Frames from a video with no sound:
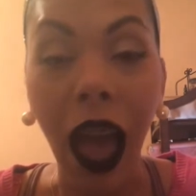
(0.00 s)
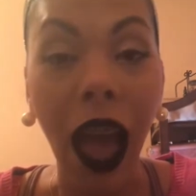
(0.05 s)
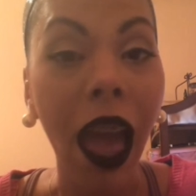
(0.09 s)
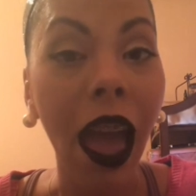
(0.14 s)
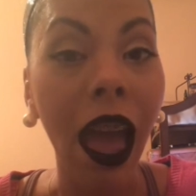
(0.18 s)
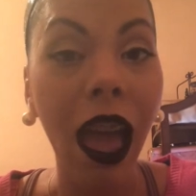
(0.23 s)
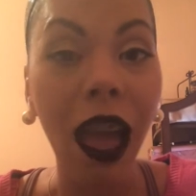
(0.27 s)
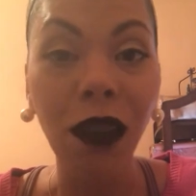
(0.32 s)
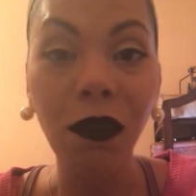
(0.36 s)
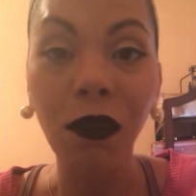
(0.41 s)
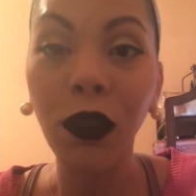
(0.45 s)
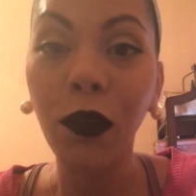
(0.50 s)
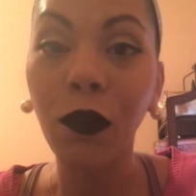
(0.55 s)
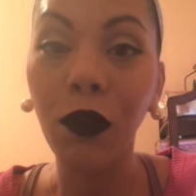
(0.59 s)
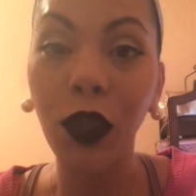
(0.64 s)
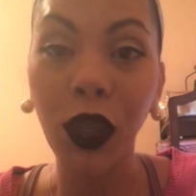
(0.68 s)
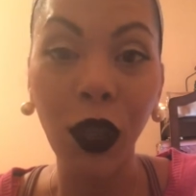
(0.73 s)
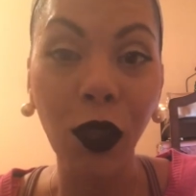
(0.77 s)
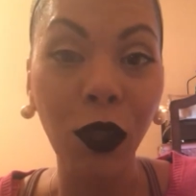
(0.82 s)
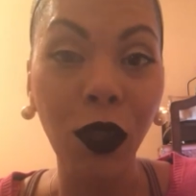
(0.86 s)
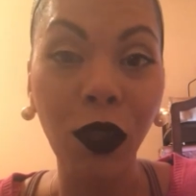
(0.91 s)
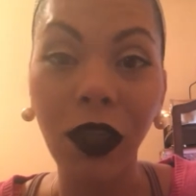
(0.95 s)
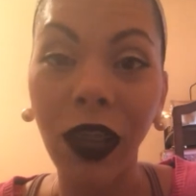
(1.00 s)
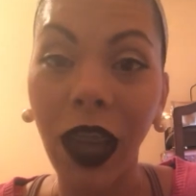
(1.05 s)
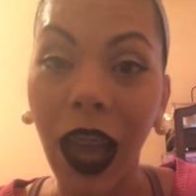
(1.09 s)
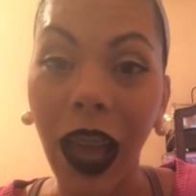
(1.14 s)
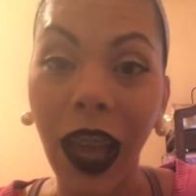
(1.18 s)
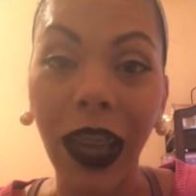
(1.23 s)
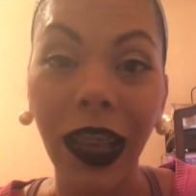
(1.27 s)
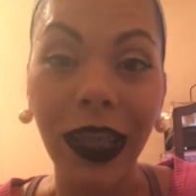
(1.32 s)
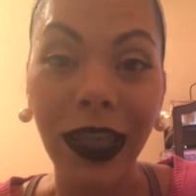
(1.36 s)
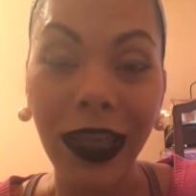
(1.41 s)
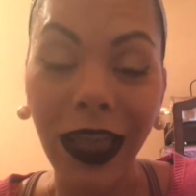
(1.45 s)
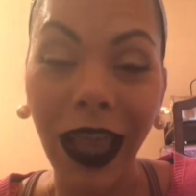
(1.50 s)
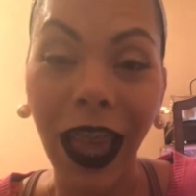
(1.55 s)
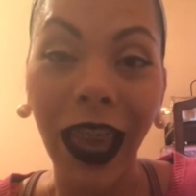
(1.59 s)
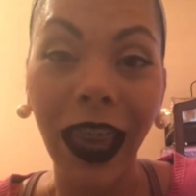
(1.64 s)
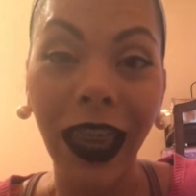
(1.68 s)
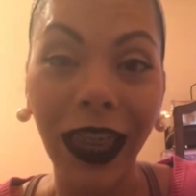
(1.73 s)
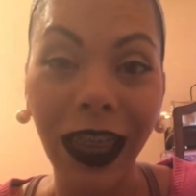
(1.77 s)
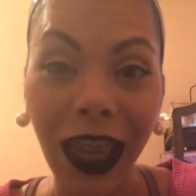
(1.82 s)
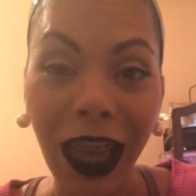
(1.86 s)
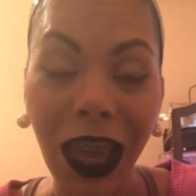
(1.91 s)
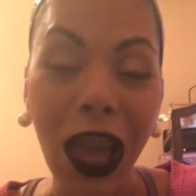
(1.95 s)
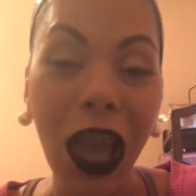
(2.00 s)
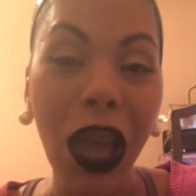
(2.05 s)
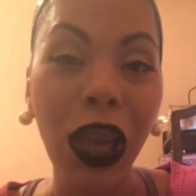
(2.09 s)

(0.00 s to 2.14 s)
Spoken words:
I have a few, you guys, like,